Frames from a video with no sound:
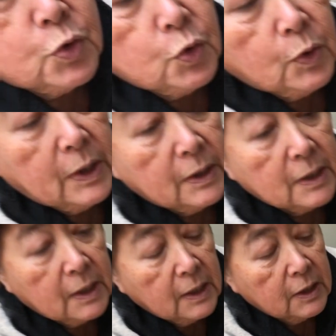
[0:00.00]
joined
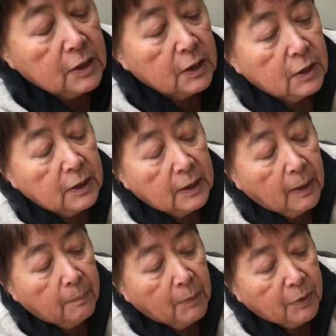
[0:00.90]
to the
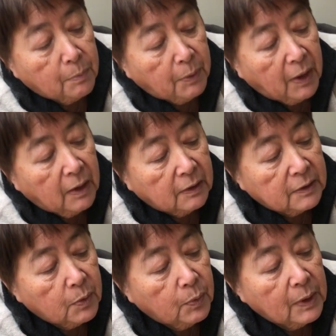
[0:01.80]
mother plant
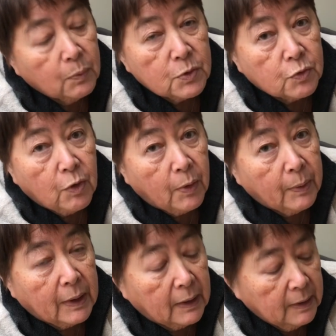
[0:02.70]
when it was
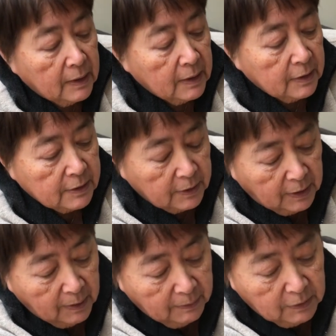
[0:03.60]
growing. So
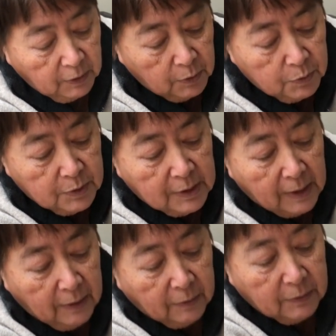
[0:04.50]
that goes
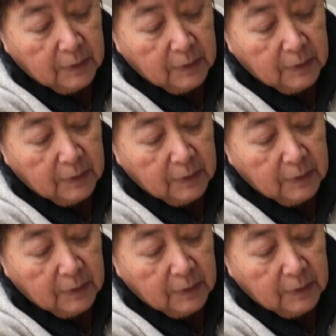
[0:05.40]
down,